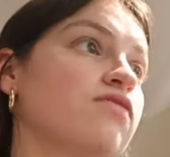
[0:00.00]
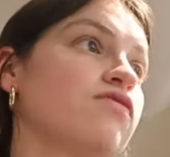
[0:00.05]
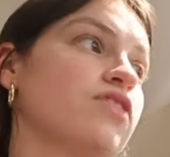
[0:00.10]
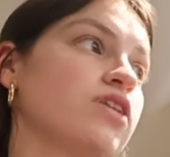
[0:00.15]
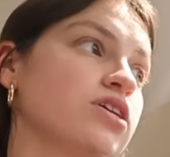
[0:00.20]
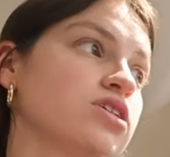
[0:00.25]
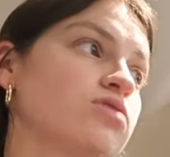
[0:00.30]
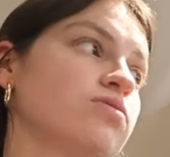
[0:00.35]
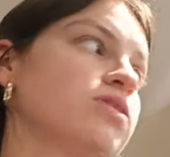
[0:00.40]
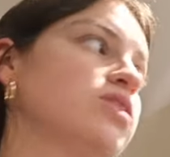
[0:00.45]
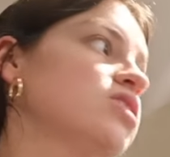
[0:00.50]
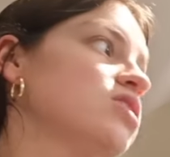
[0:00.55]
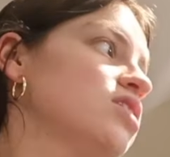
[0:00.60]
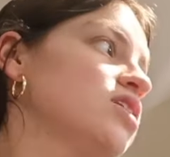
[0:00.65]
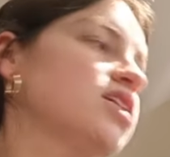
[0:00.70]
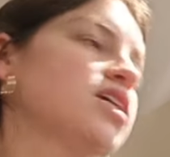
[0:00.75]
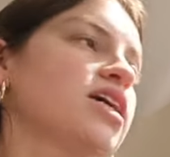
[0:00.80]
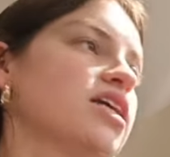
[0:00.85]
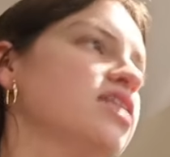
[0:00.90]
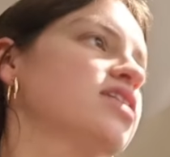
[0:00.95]
First, we just need
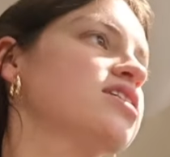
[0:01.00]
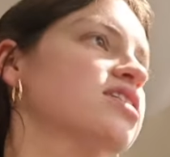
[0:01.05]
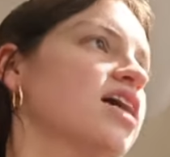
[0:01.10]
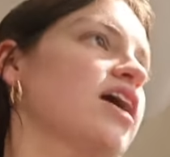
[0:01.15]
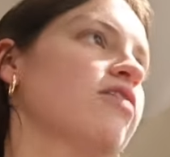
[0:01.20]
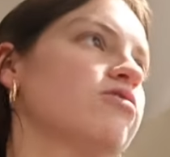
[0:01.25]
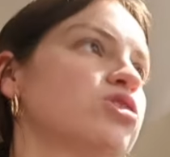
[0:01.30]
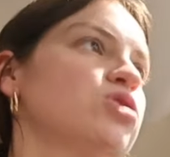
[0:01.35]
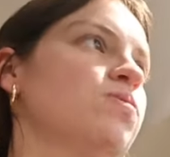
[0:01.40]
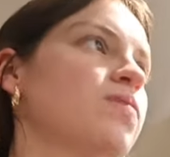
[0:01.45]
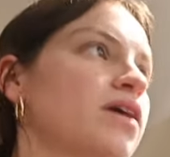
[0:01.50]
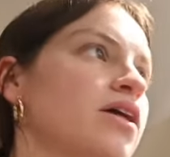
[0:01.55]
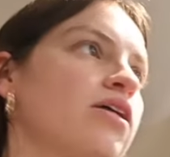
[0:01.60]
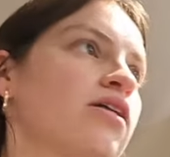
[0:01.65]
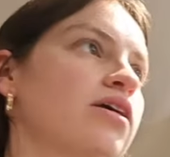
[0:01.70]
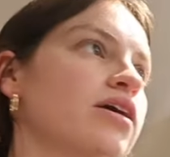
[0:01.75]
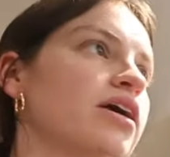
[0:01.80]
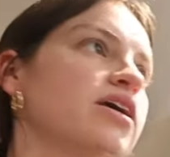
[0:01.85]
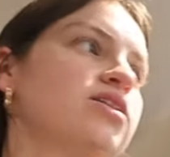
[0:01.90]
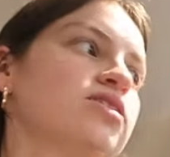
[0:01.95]
to get this couch
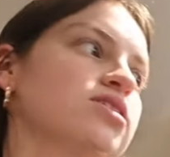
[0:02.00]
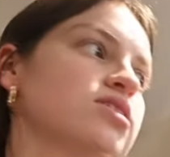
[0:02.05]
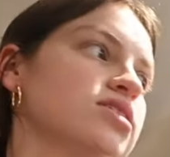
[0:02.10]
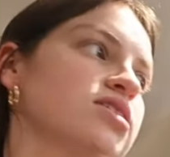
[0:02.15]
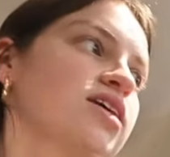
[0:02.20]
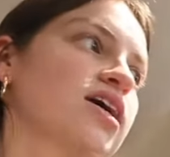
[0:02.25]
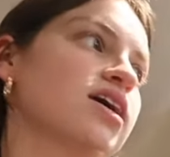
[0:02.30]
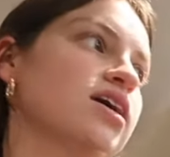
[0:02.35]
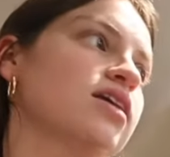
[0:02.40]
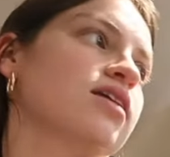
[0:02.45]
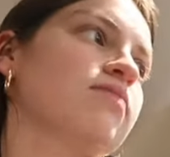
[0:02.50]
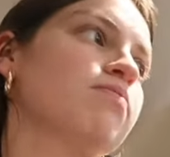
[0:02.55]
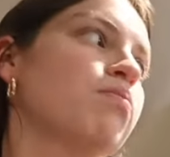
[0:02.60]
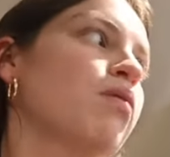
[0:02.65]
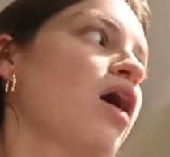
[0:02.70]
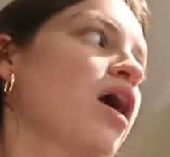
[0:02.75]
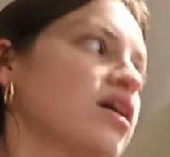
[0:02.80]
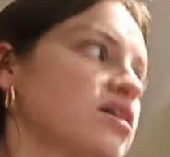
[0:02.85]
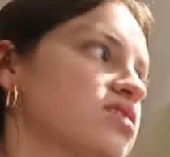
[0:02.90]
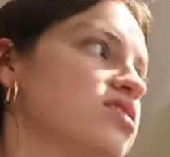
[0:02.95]
built and just like
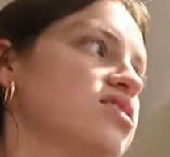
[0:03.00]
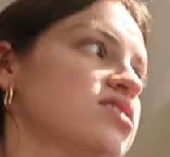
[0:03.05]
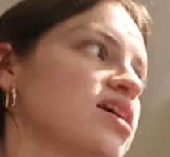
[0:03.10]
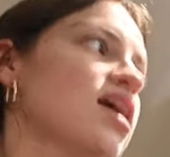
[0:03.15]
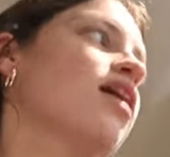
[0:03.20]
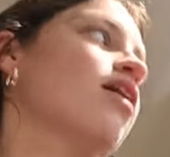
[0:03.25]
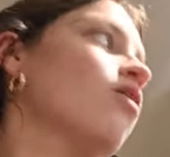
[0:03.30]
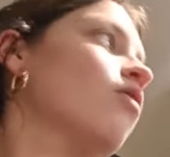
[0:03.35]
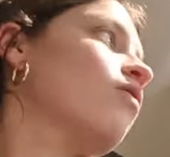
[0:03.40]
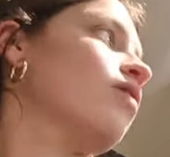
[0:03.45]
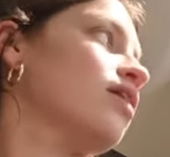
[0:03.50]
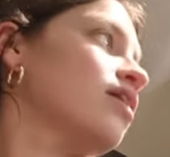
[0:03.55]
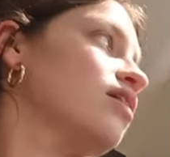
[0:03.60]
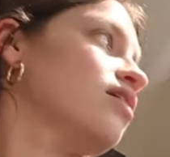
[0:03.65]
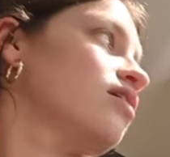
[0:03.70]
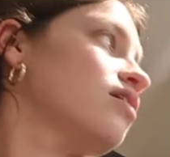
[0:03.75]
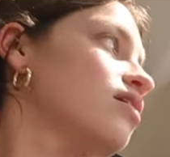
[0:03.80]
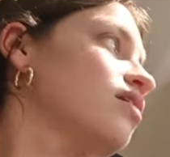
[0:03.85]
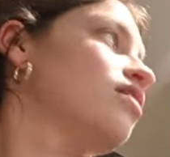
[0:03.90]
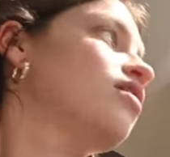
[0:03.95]
boxes out.
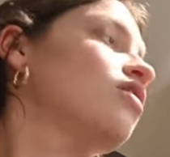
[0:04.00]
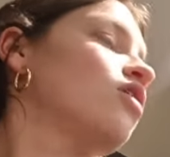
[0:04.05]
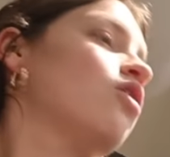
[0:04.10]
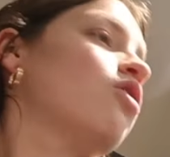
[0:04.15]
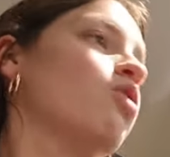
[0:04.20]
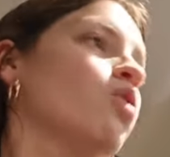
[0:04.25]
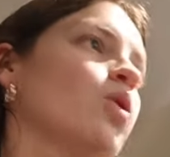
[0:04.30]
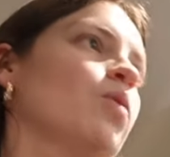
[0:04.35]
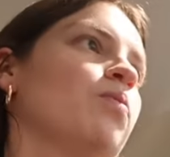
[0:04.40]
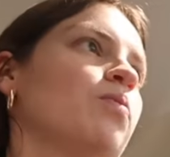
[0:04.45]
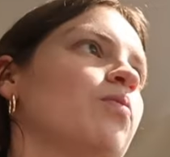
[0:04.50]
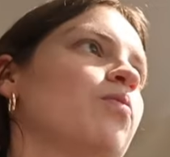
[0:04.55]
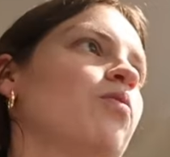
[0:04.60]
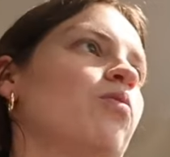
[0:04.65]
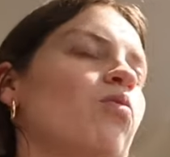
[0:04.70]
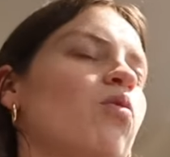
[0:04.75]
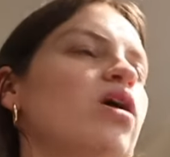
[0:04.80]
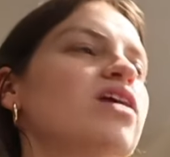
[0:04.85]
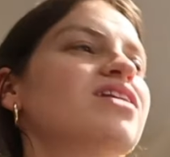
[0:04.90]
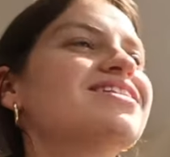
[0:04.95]
And
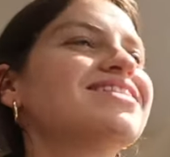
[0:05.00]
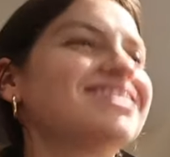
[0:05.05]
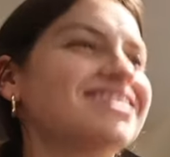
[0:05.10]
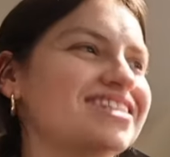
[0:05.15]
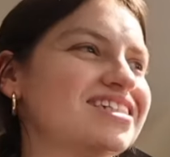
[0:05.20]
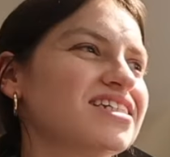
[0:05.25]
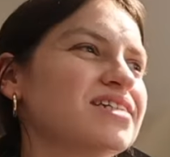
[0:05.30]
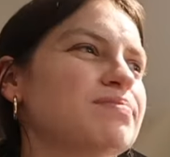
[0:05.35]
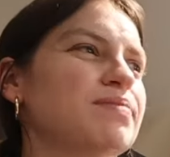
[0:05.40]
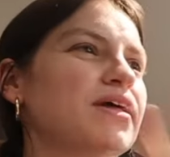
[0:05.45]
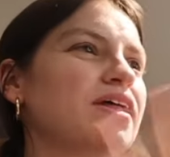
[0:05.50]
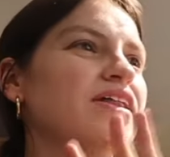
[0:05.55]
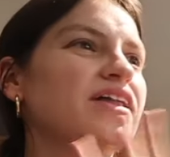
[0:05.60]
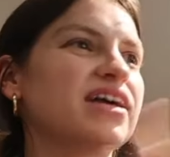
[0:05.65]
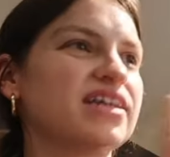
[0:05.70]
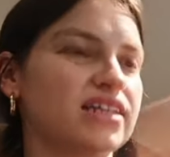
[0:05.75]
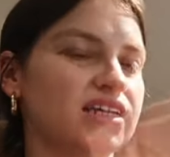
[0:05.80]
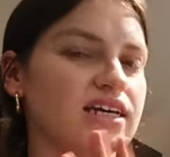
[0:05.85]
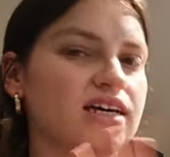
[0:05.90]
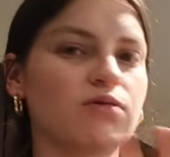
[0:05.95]
once this is built,
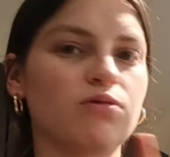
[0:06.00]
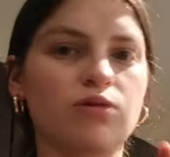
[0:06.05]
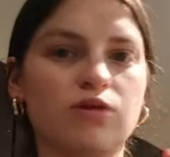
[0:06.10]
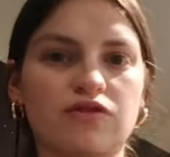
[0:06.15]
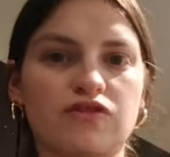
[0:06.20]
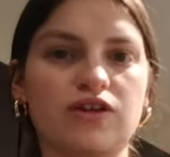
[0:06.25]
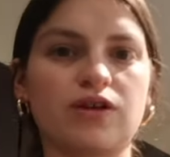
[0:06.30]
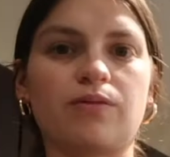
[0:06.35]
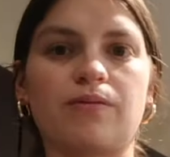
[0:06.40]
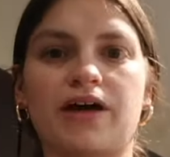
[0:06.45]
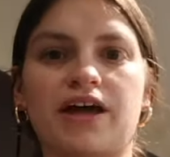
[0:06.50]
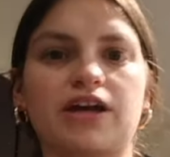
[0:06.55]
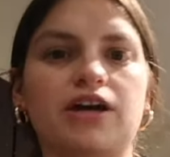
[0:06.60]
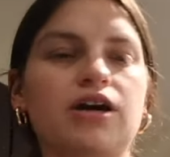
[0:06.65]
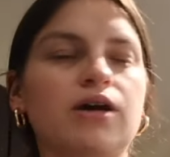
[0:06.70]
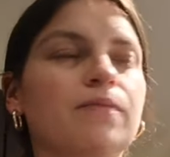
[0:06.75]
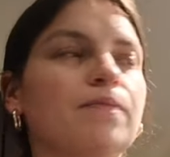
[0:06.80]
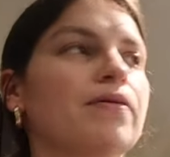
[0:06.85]
I think we'll feel better.